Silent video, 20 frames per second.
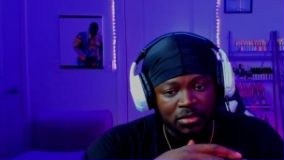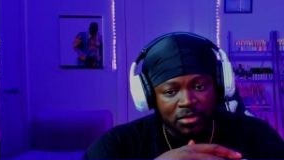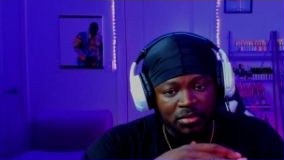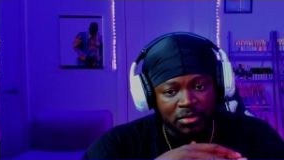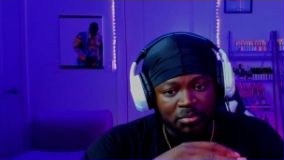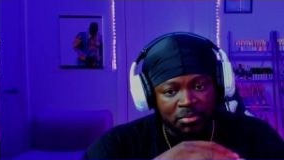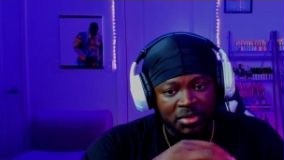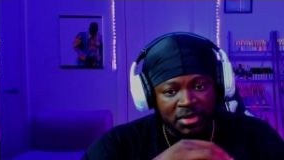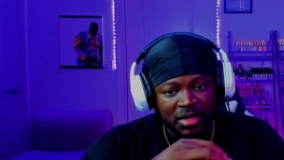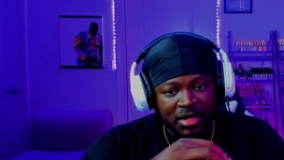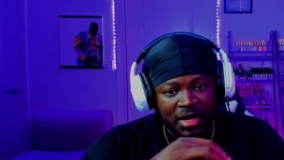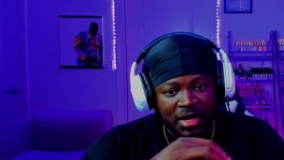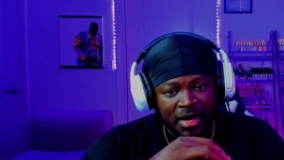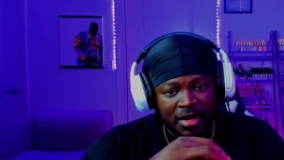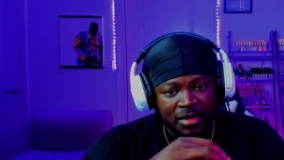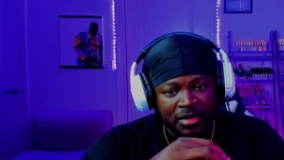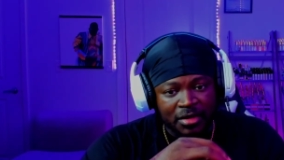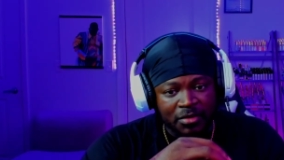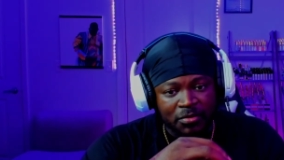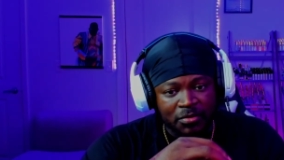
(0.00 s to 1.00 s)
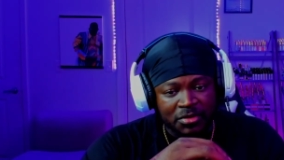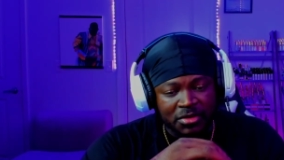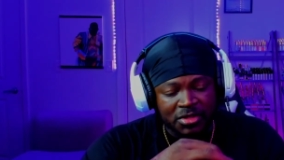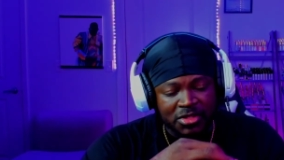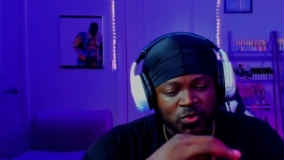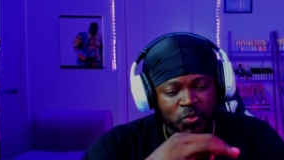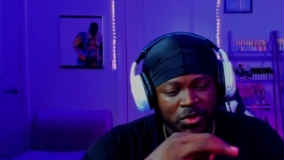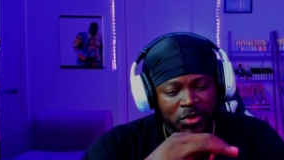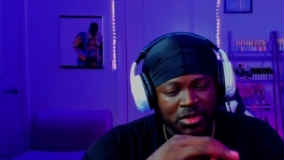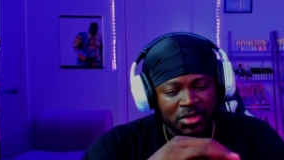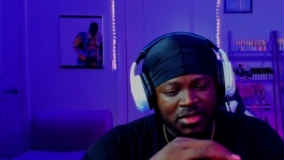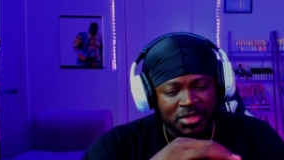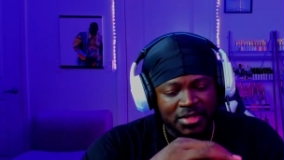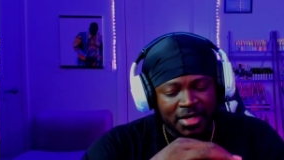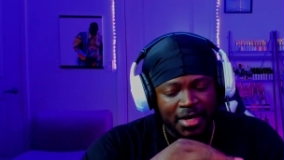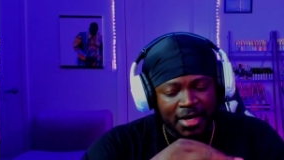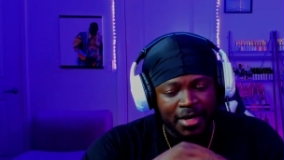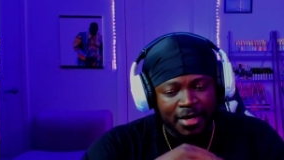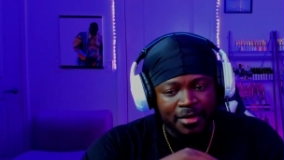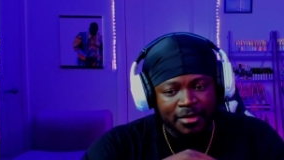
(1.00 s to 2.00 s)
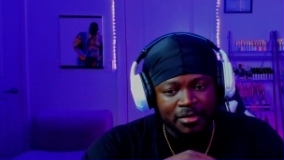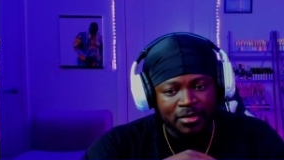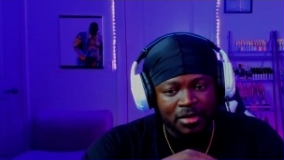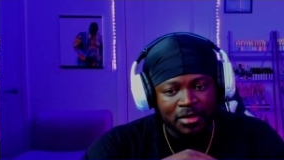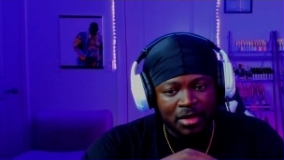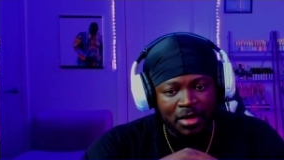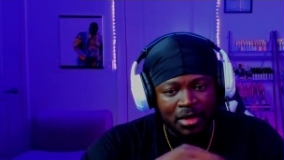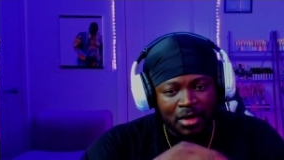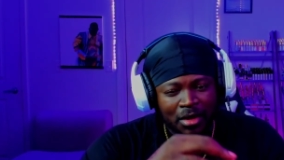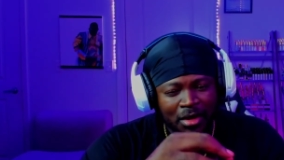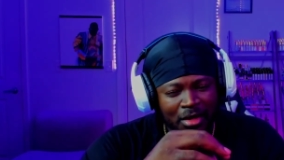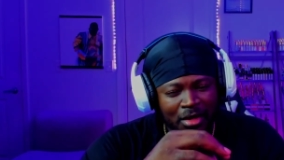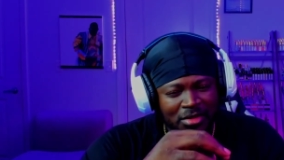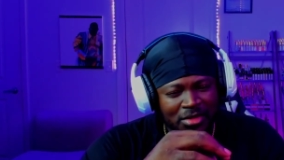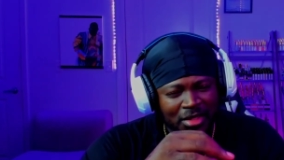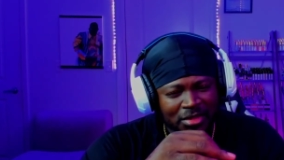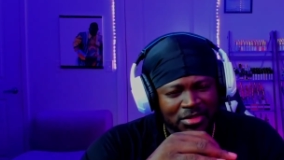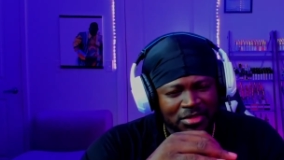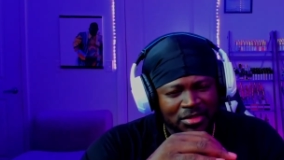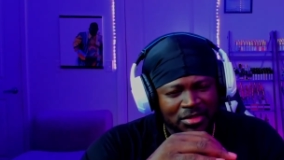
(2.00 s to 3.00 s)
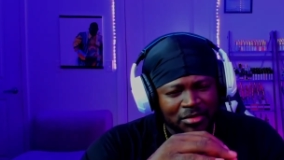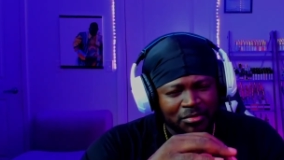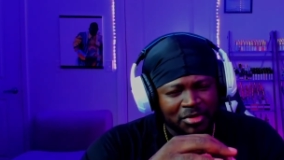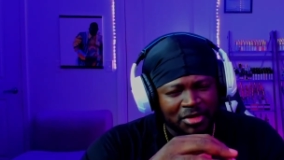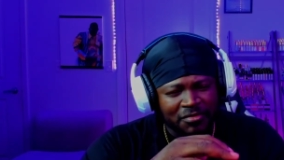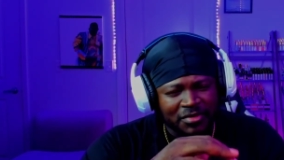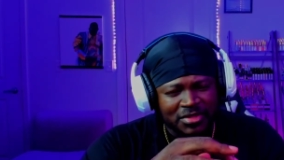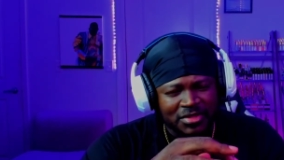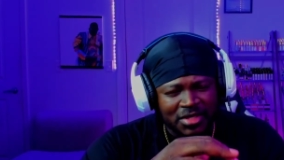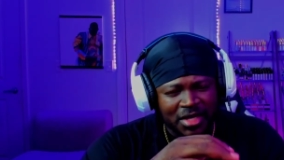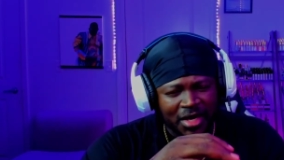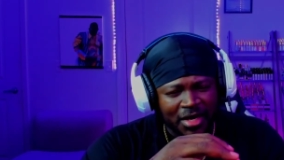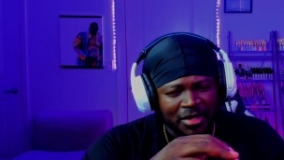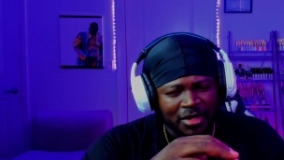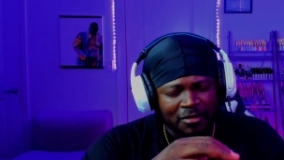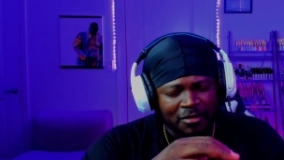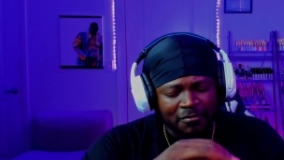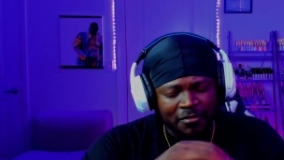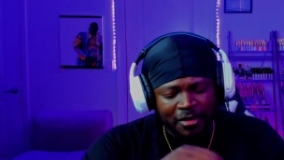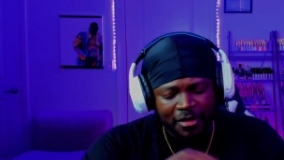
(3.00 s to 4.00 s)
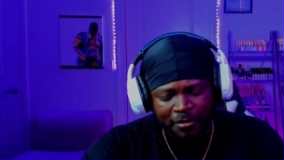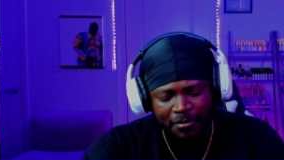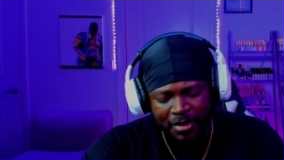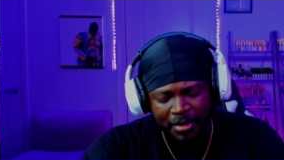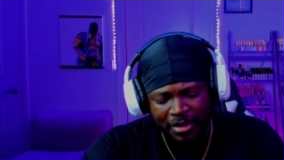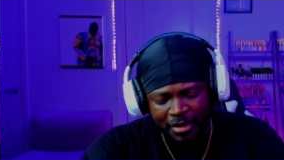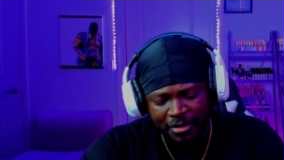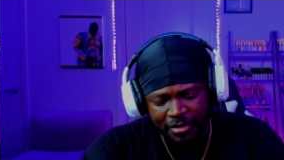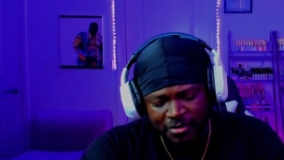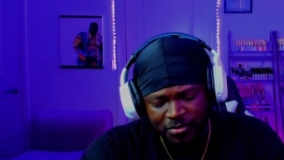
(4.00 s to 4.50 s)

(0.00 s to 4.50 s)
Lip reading: but with a sweetness added, and like this little bit of a tangy vibe added as